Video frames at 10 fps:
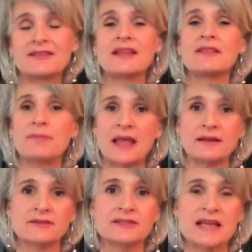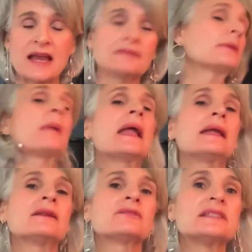than the pain of staying. The
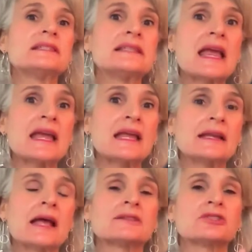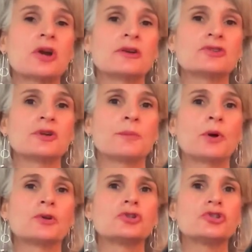pain of staying has started to
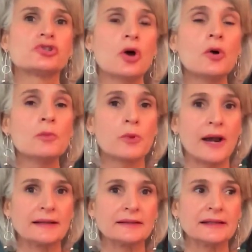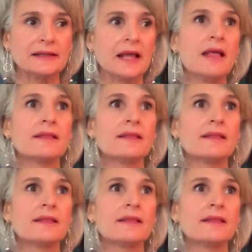burn so brightly